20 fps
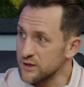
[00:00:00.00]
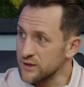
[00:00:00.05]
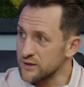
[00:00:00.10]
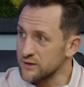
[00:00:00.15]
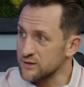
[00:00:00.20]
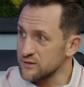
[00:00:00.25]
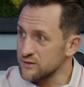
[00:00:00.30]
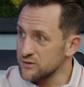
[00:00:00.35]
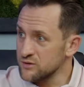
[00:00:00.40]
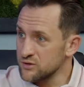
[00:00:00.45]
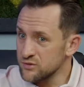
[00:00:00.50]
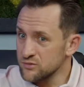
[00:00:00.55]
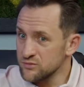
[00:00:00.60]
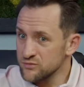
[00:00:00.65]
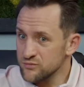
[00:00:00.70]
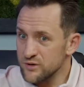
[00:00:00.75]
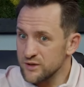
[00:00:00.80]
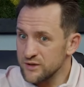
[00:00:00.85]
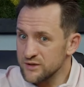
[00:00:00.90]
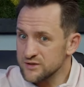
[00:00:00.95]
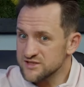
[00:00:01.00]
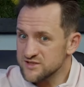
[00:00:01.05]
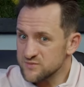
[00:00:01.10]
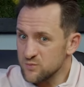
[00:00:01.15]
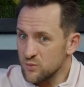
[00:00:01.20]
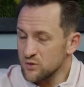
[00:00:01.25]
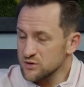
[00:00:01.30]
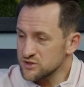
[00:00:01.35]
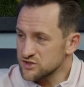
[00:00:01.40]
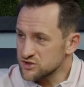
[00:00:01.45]
like you run a
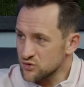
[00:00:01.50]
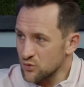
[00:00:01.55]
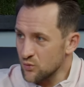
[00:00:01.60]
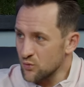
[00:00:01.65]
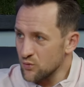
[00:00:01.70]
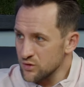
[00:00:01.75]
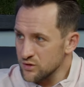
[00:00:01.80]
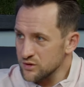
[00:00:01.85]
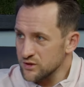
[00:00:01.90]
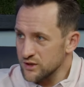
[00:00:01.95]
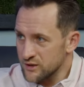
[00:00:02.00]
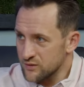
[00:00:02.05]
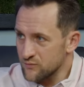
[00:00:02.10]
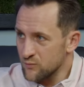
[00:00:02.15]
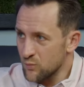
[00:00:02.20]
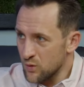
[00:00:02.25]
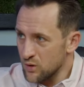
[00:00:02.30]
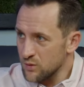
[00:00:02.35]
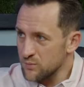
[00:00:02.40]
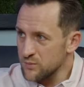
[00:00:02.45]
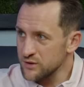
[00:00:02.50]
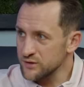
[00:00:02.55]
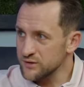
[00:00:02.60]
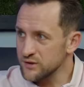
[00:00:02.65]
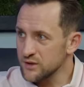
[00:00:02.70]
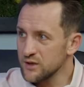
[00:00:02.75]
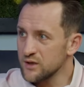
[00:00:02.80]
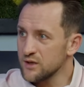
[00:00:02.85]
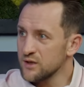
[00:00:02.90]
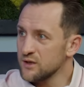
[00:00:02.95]
small store like Walmart,
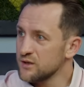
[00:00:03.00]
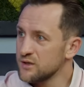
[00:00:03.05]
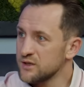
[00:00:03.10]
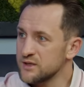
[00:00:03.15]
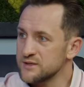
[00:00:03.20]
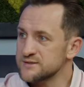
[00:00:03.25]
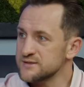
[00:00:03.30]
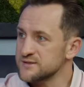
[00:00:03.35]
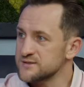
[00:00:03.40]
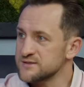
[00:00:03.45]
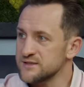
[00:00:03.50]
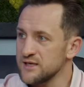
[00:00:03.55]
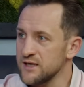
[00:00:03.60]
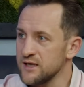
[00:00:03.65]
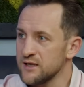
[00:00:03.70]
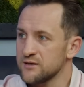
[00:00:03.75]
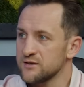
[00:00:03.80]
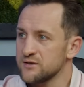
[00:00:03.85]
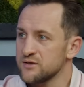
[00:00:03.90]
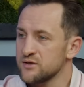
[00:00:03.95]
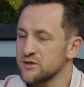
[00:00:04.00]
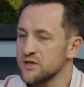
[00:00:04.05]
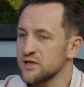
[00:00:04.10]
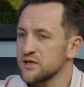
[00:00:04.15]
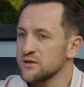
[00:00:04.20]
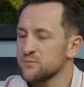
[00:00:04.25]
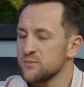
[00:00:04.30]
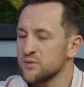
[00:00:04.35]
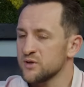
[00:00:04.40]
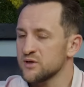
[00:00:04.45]
it's insane. Mm-hmm. You
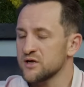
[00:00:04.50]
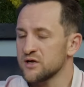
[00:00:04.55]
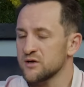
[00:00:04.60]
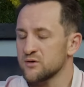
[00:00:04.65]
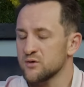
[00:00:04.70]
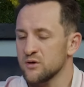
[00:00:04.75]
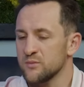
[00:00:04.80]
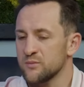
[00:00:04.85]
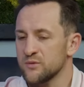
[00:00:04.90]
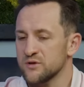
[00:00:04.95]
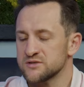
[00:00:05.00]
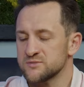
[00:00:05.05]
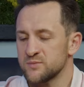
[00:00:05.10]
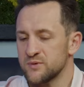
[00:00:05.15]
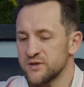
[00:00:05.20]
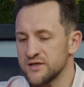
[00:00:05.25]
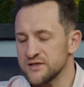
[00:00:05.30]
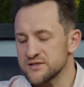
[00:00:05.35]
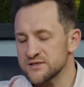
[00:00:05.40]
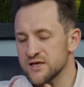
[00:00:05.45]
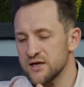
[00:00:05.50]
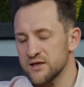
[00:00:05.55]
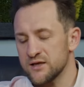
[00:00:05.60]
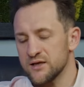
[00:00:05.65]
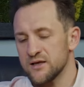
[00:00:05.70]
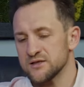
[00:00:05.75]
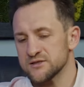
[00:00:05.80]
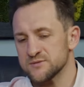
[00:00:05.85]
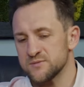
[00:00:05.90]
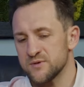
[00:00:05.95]
can't call police. But this guy
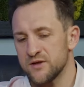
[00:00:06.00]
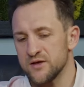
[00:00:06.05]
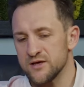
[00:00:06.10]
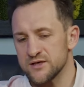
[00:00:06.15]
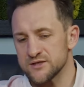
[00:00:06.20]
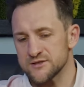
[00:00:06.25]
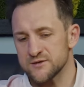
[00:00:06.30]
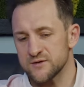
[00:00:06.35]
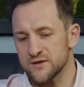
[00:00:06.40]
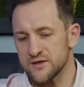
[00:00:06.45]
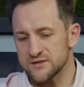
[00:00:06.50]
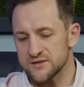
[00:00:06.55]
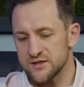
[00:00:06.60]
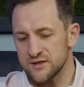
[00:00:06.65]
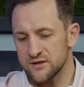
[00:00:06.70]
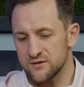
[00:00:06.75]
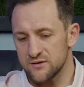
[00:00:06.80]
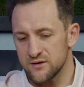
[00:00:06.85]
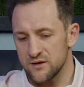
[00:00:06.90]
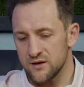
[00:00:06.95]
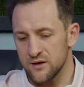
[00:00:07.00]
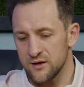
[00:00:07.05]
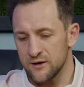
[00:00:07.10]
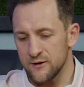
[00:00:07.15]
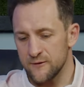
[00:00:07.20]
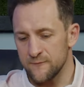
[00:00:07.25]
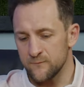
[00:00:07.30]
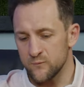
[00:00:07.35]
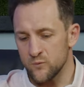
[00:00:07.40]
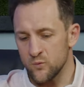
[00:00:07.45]
tells me this. He said,
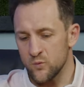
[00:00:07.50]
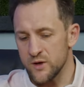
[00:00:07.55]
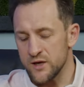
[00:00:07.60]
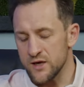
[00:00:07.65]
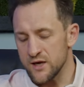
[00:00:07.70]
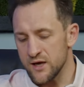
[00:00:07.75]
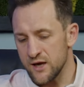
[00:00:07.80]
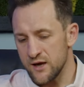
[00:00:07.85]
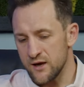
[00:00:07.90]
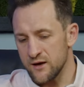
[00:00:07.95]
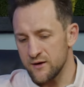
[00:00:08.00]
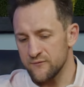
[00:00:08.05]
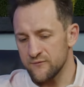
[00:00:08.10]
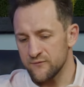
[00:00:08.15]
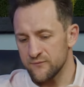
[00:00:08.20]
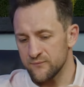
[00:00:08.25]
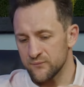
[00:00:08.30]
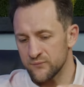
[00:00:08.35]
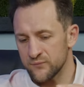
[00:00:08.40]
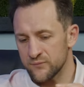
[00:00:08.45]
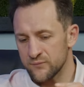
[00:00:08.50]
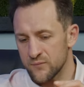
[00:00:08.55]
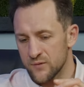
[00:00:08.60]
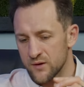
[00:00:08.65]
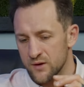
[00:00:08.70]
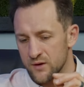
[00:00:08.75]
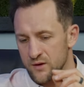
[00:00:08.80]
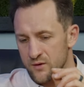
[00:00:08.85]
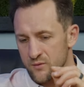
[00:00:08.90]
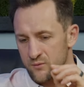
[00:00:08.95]
um, "We have,
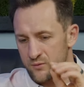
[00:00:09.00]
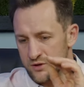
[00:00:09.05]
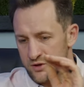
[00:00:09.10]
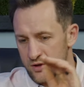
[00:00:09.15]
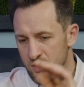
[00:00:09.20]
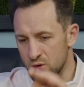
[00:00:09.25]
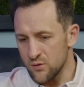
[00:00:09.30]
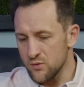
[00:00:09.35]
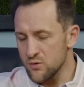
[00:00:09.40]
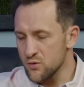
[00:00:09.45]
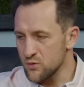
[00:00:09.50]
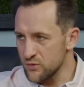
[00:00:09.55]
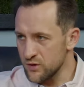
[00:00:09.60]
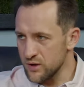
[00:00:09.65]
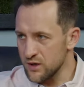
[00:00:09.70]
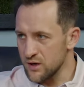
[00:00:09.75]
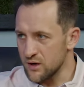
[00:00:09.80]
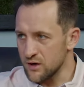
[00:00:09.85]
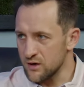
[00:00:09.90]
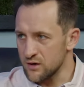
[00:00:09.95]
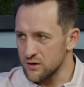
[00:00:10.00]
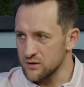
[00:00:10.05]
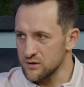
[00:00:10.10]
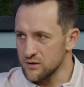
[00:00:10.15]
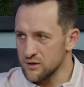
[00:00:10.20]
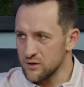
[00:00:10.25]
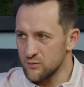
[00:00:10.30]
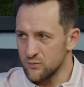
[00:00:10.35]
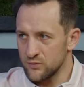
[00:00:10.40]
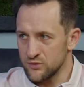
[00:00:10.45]
we know who they are.
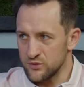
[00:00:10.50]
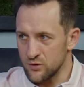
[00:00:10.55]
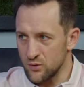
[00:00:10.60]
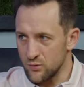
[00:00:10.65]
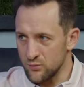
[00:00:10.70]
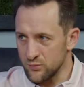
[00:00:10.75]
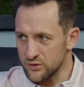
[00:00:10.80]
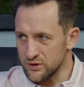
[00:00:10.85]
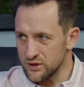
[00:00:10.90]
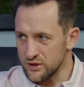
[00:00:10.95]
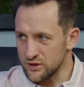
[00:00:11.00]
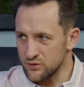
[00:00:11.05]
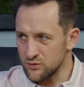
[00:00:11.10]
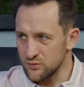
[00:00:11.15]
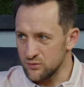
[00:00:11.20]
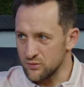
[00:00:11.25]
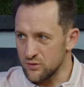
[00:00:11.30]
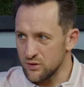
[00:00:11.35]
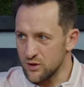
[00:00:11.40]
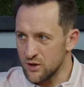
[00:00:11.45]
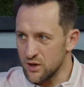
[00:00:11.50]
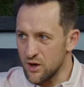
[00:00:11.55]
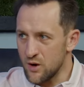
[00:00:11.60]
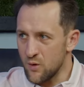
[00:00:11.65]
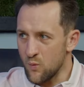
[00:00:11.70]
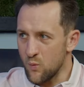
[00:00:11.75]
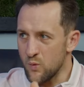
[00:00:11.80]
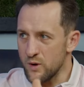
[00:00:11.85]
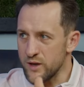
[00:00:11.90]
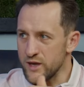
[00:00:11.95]
We know what they do.
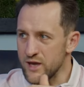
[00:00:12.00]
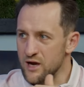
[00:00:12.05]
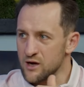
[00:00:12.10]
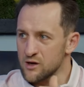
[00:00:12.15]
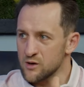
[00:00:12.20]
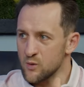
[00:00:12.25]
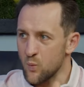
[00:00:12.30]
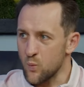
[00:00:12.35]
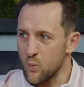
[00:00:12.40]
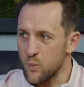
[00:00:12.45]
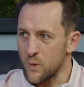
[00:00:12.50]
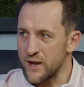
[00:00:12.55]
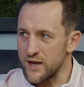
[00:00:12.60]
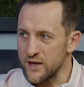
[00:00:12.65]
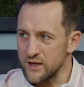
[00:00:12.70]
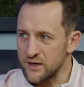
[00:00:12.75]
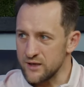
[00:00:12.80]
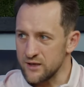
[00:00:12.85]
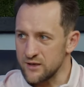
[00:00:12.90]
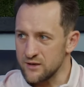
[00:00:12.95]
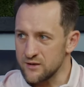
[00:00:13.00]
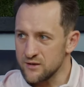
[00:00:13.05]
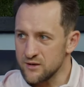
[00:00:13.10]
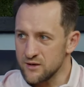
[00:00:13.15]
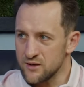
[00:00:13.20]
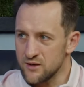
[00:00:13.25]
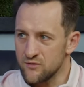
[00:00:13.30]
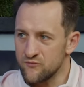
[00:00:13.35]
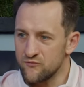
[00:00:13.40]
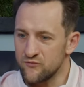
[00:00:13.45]
We are waiting
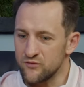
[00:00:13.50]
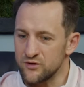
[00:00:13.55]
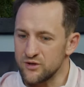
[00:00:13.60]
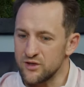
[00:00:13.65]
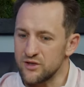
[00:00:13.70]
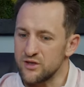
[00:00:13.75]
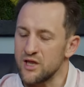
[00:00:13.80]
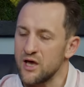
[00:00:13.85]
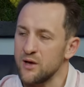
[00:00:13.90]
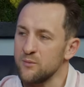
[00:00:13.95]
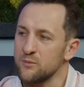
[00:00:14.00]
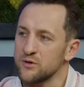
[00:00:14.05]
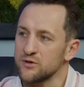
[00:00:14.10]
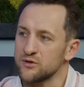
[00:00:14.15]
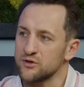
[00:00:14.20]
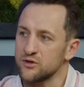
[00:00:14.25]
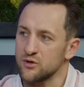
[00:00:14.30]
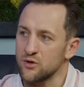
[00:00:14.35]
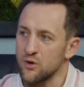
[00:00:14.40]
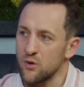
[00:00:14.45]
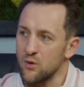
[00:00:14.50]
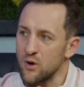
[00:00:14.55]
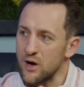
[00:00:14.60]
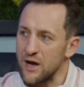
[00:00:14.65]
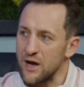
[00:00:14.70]
for the number to go